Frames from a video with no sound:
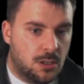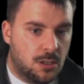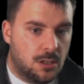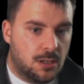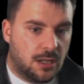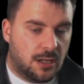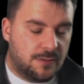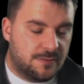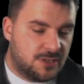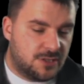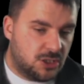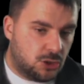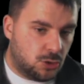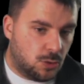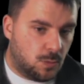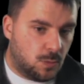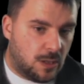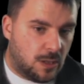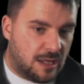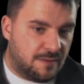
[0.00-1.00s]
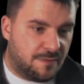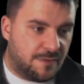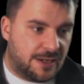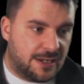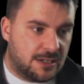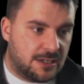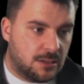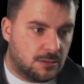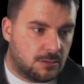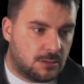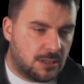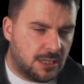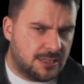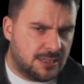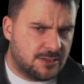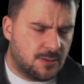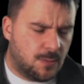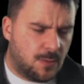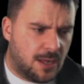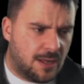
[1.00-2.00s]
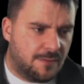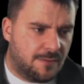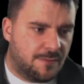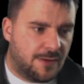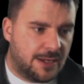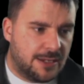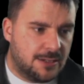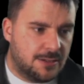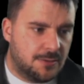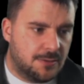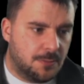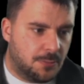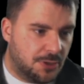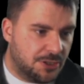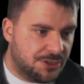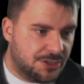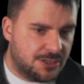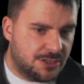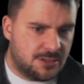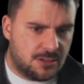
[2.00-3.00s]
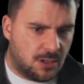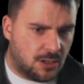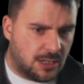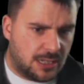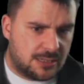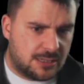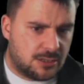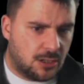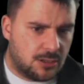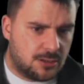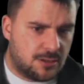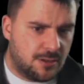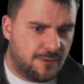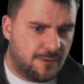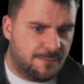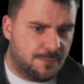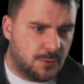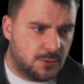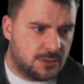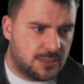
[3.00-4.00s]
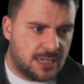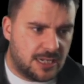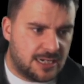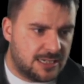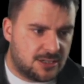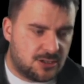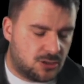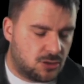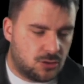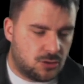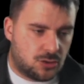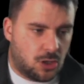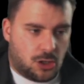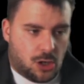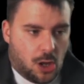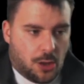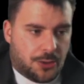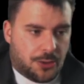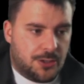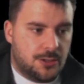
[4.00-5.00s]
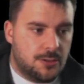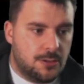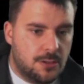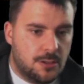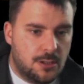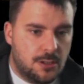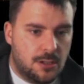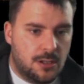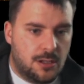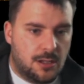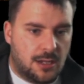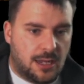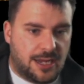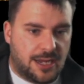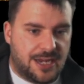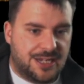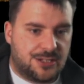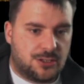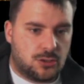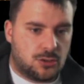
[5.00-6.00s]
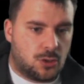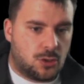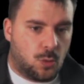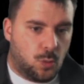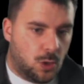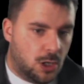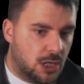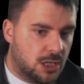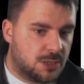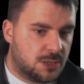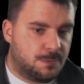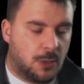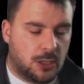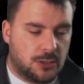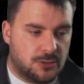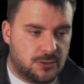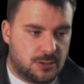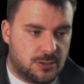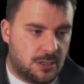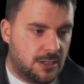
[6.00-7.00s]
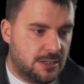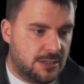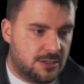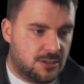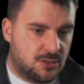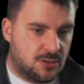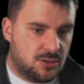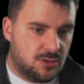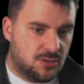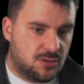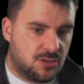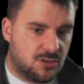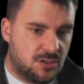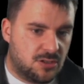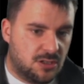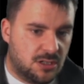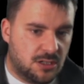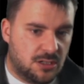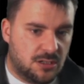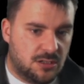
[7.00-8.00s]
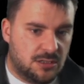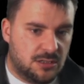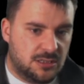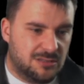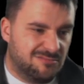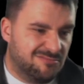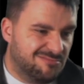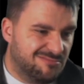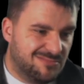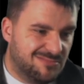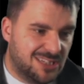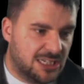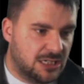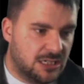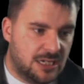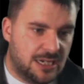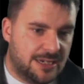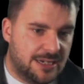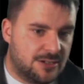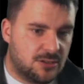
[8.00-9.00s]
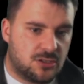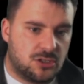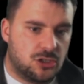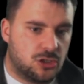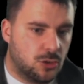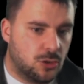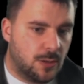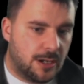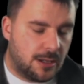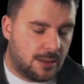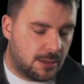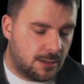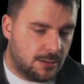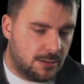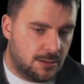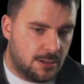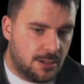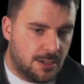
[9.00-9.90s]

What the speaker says: Like, obviously, Jump Wildfire got Cleanse and Wildfire and Bridges and all that sort of stuff, but then it's just got nothing. Like, it's just a worse Ponza. It's just, you know, it doesn't do anything.